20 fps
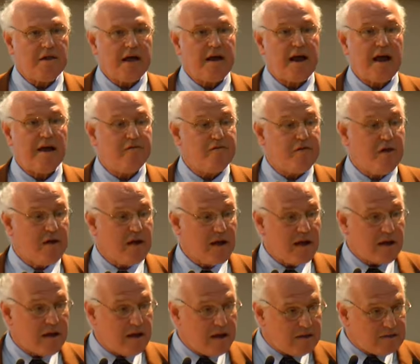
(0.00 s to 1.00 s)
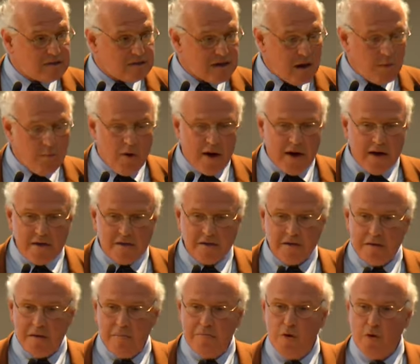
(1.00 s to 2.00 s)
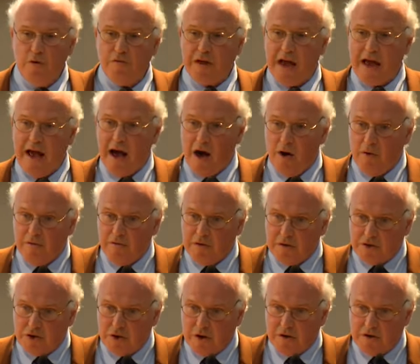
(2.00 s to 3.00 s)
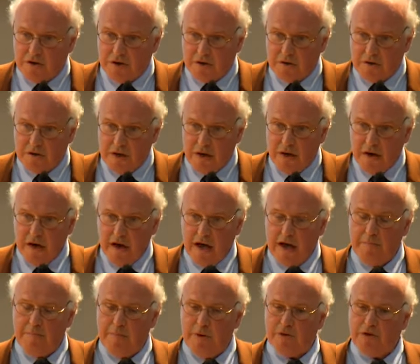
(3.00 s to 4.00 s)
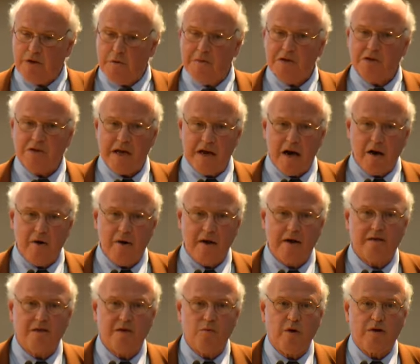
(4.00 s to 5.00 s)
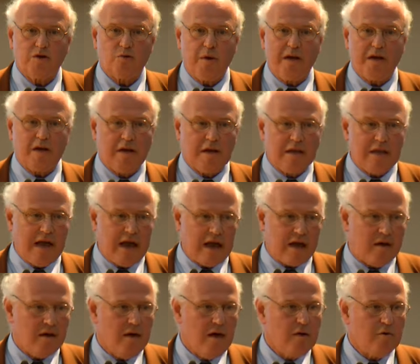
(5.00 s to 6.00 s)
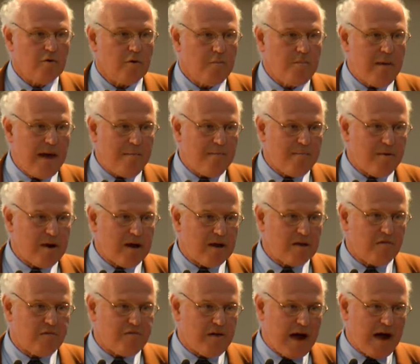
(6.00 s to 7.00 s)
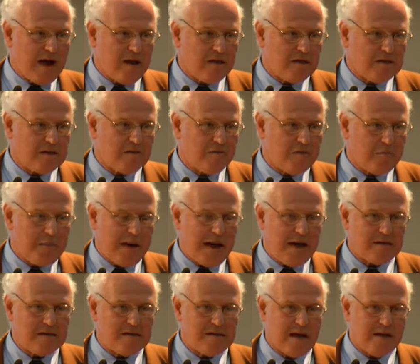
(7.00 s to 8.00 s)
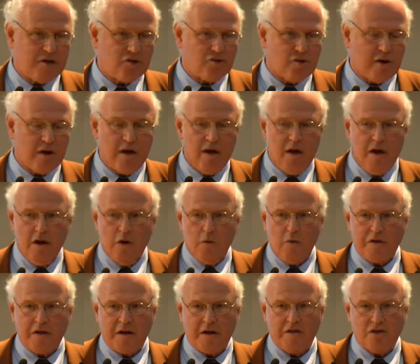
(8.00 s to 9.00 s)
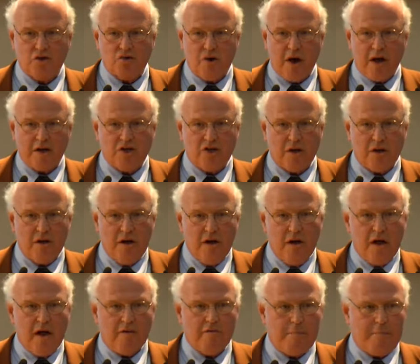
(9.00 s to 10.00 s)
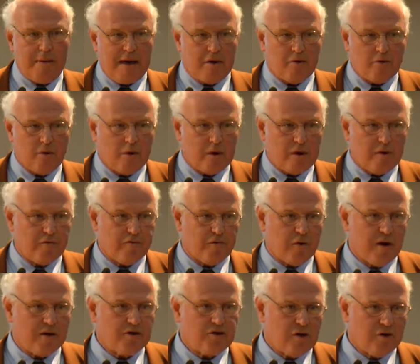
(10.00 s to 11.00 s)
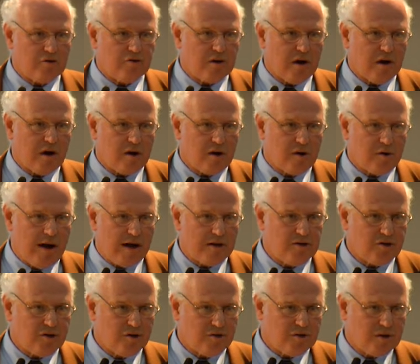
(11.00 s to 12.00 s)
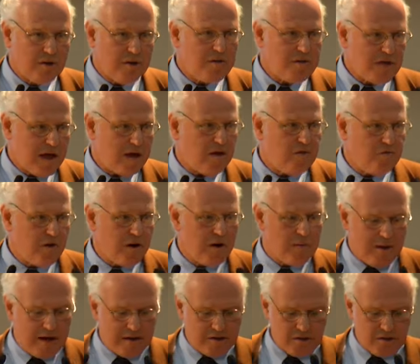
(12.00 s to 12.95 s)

that have, in some ways, moved out of the churches and put them into areas in which we can link remembering the violence of the past century with the construction of a better order for our children and our grandchildren. Thank you very